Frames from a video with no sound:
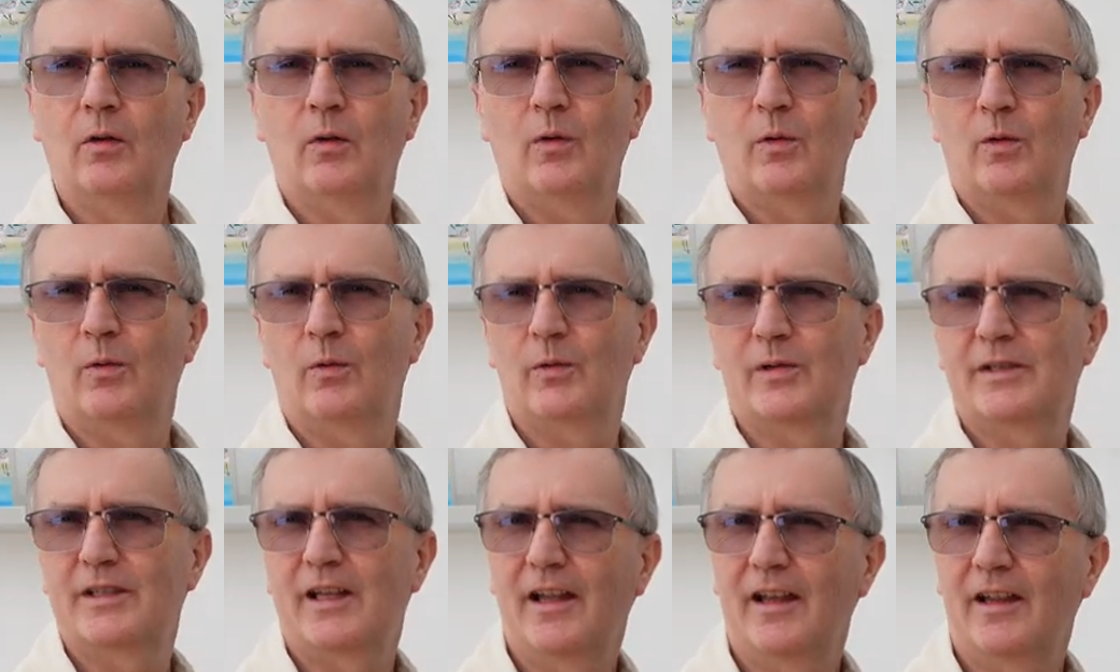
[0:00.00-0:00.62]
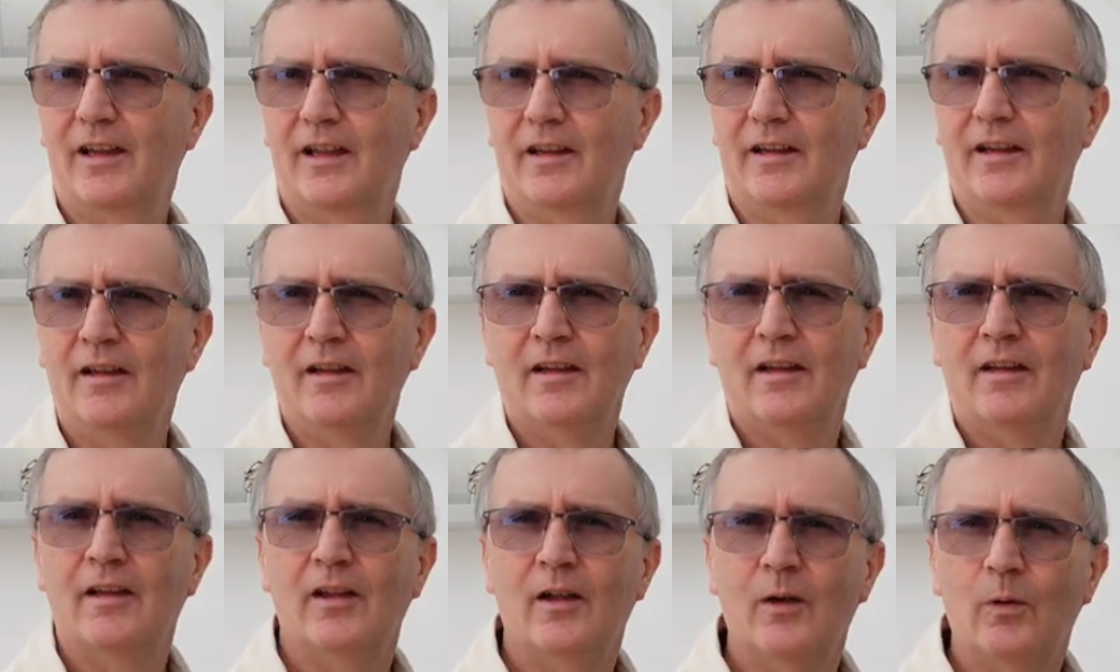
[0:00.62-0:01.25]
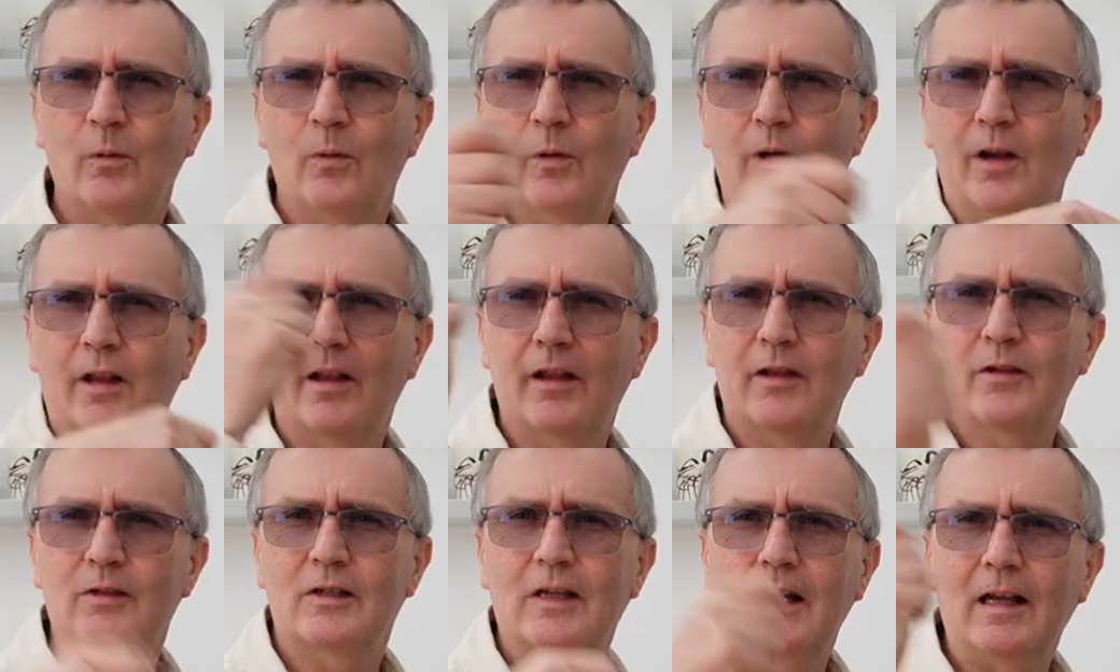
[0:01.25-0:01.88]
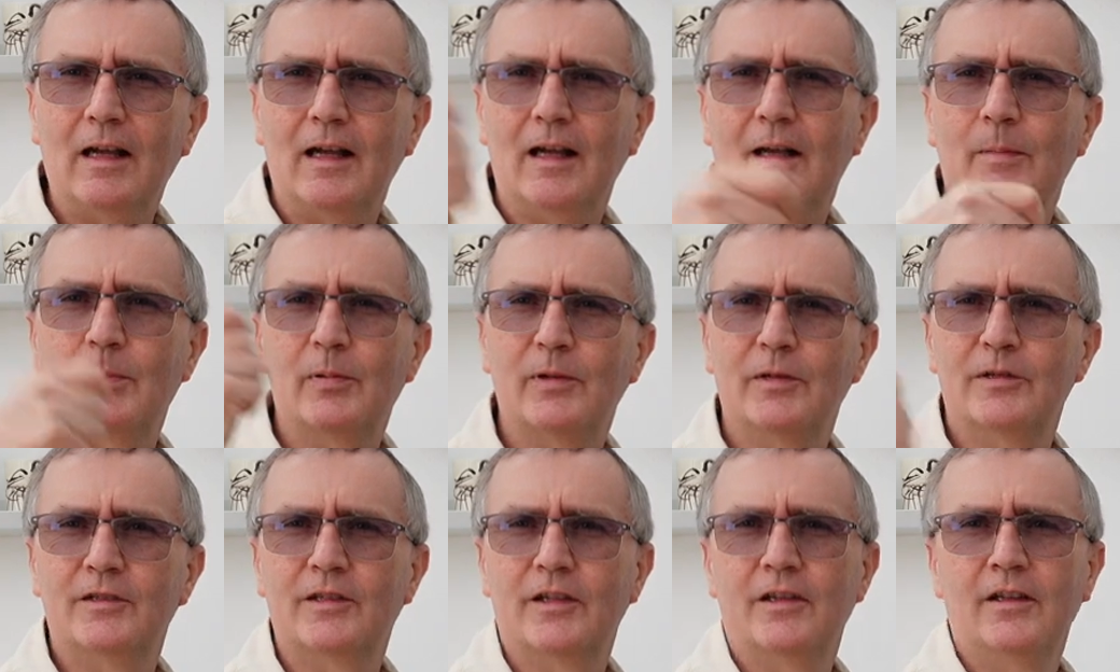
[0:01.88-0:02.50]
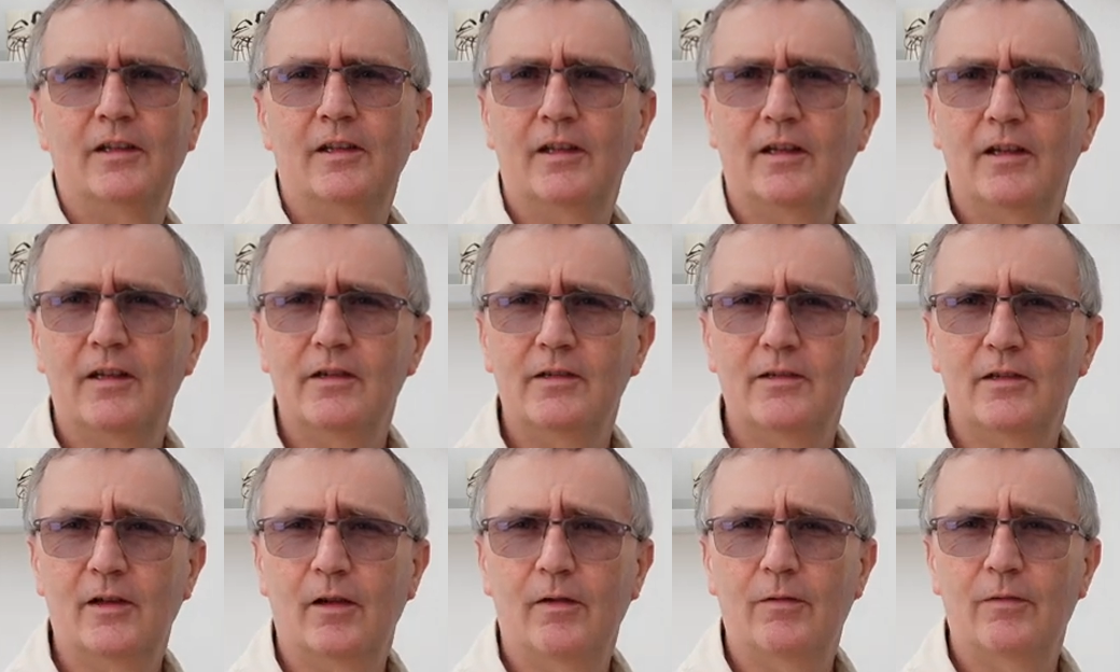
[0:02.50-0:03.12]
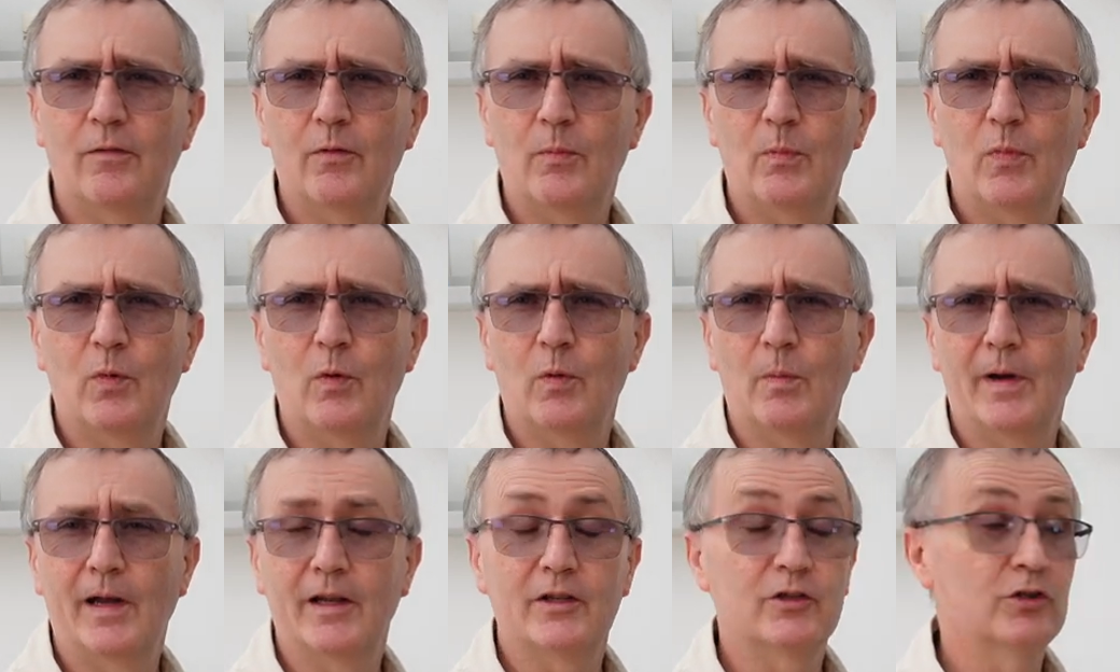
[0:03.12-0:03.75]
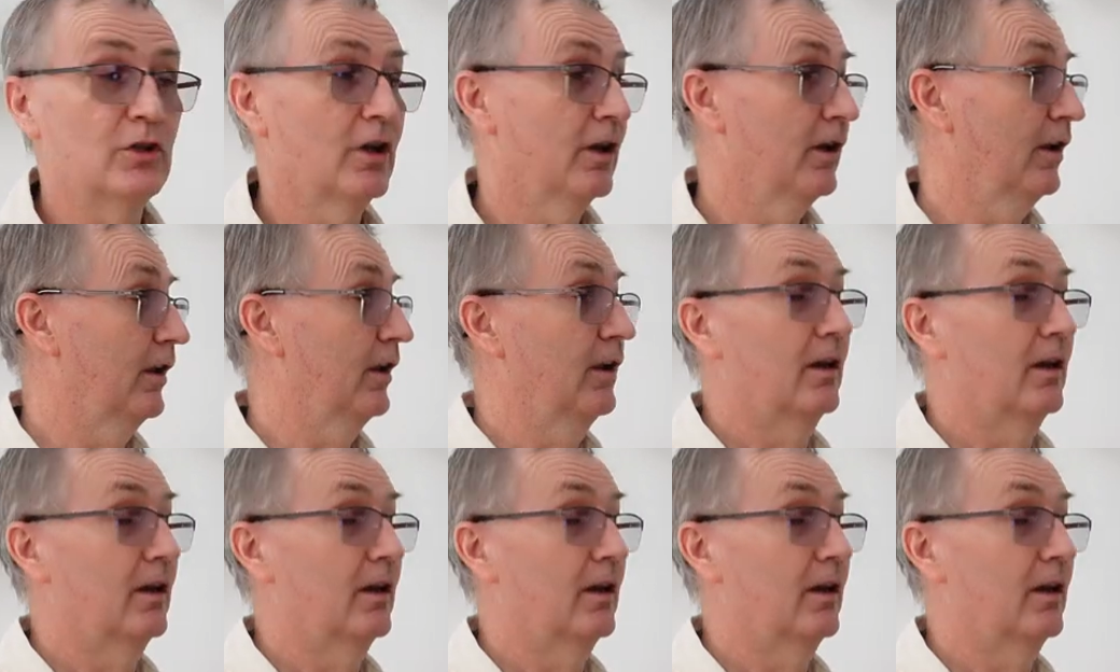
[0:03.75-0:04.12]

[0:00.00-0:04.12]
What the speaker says: Or was that one of those clappers you use at a football match?